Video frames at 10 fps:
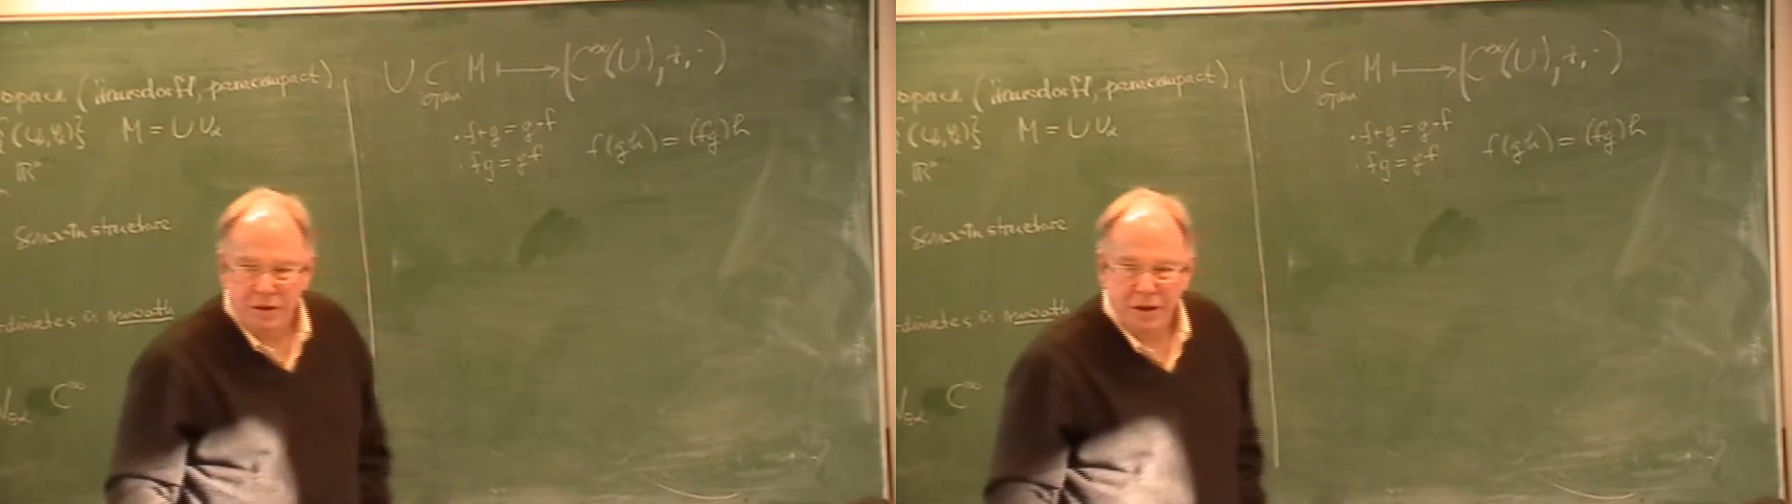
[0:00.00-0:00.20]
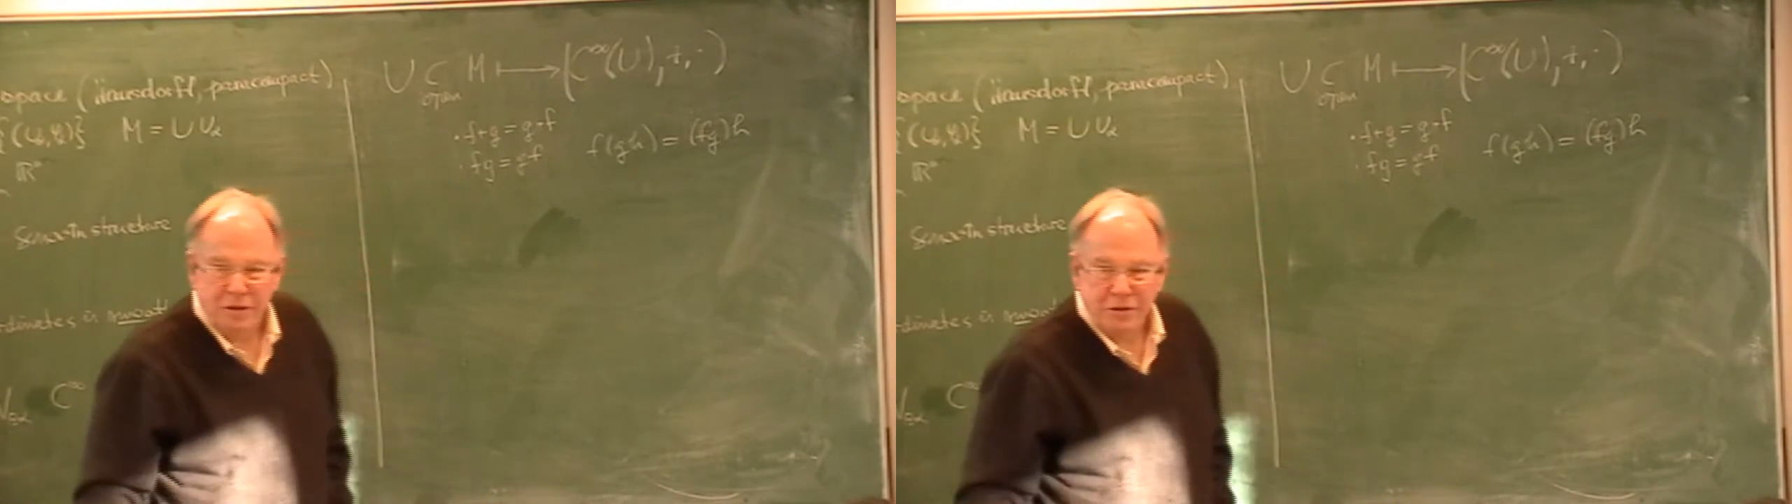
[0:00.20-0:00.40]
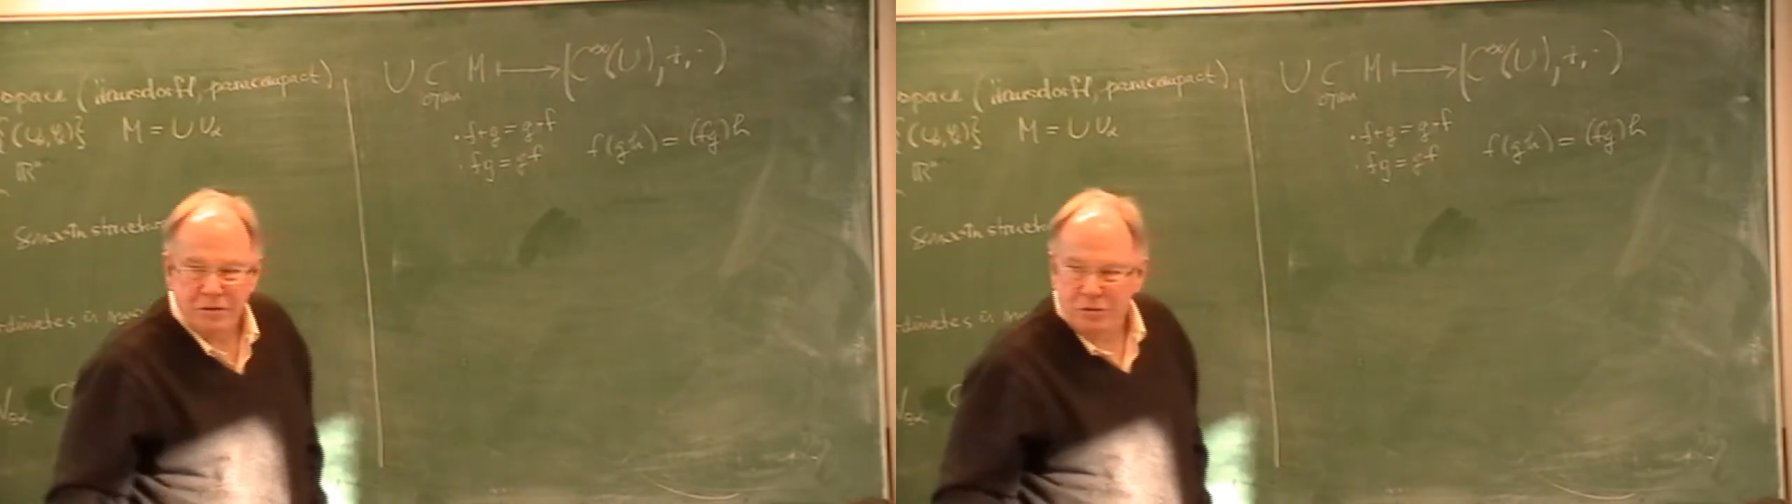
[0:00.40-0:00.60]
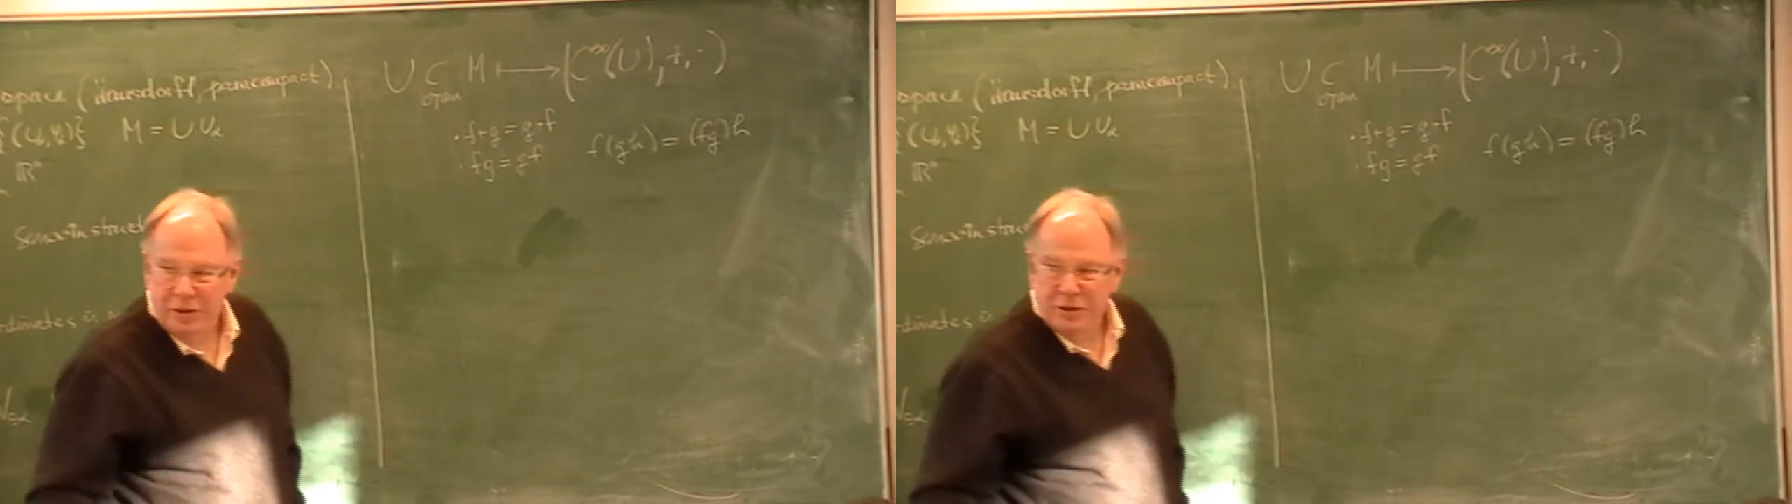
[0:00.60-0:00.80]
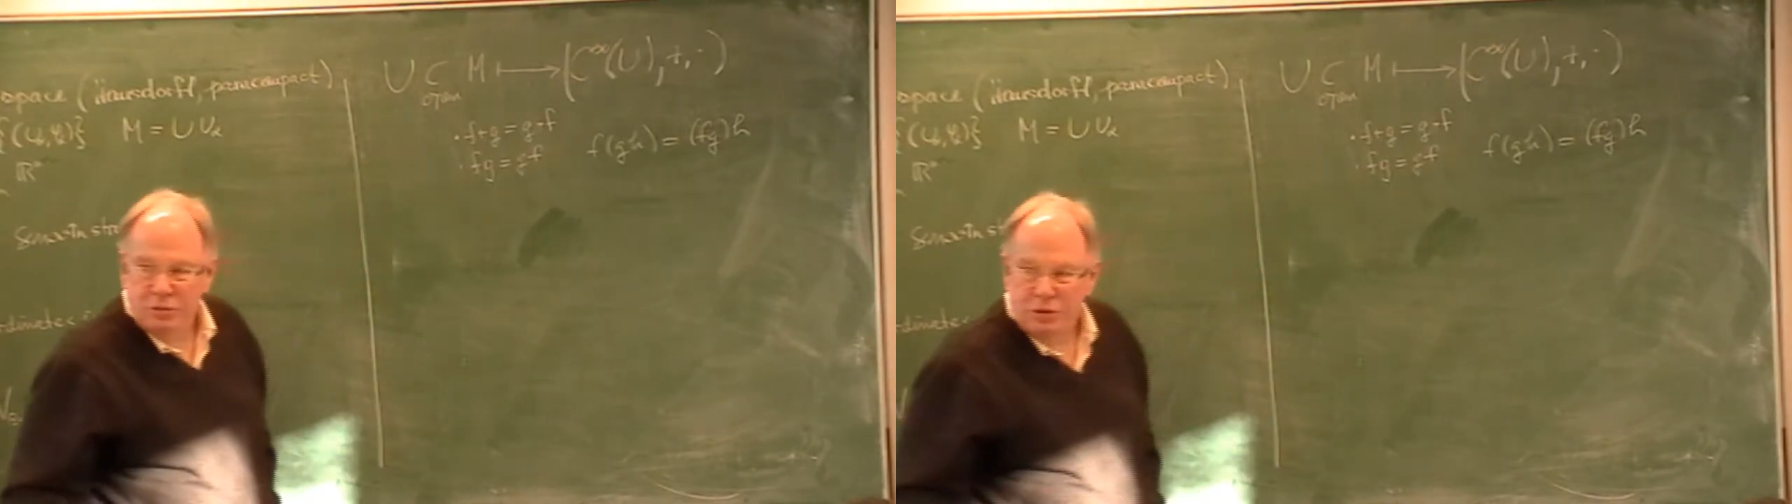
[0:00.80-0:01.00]
it out, and
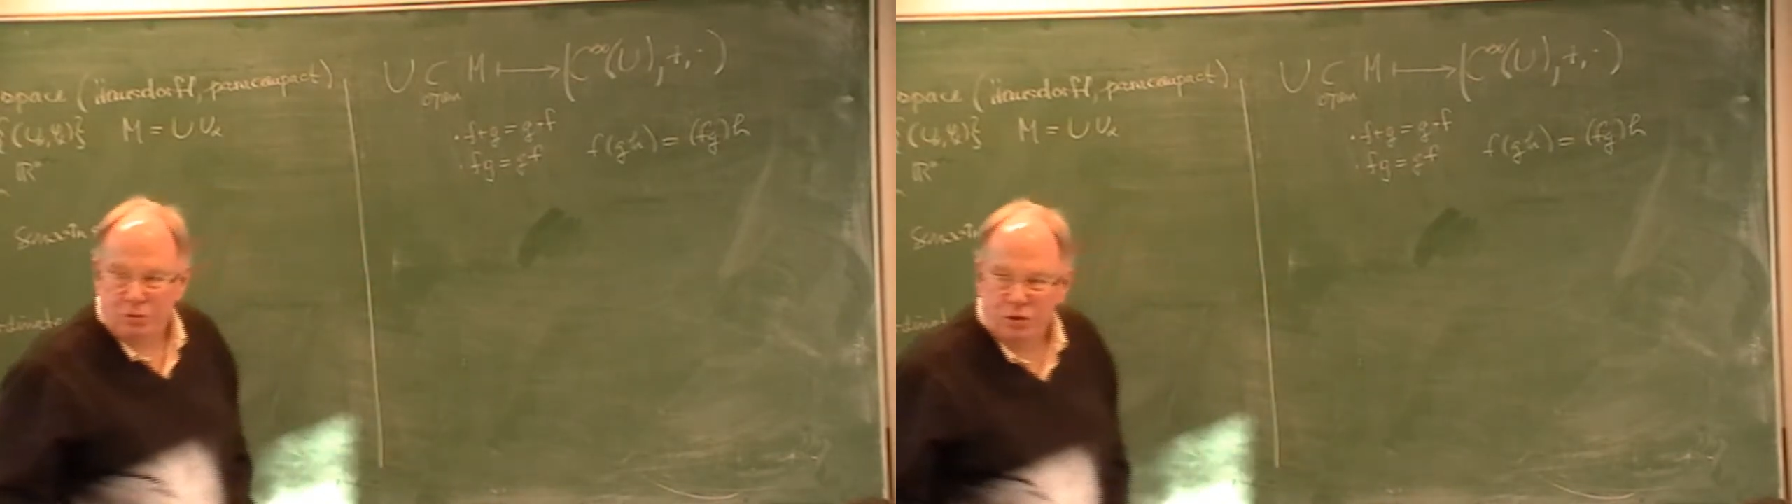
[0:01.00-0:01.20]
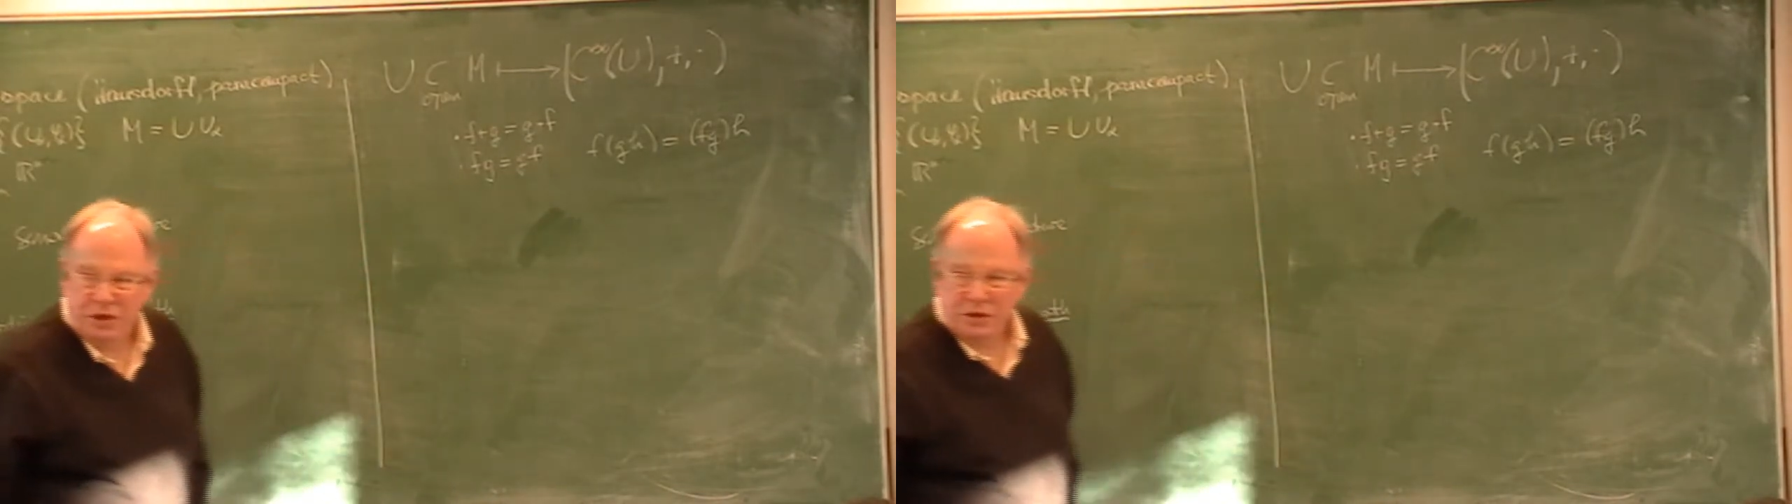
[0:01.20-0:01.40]
that's what a ring